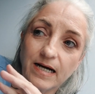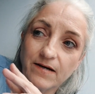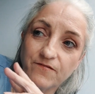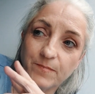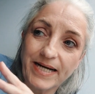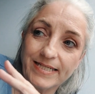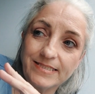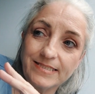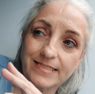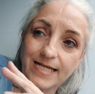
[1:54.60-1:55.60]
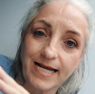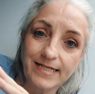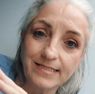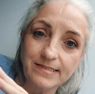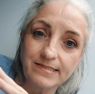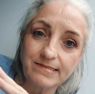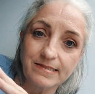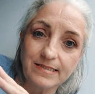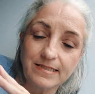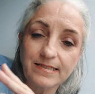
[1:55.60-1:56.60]
I've made
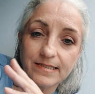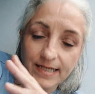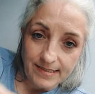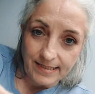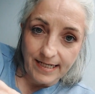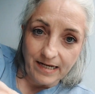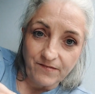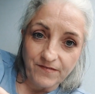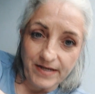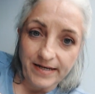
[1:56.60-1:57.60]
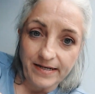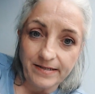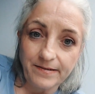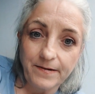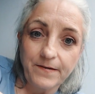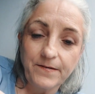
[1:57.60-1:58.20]
sales at the cafe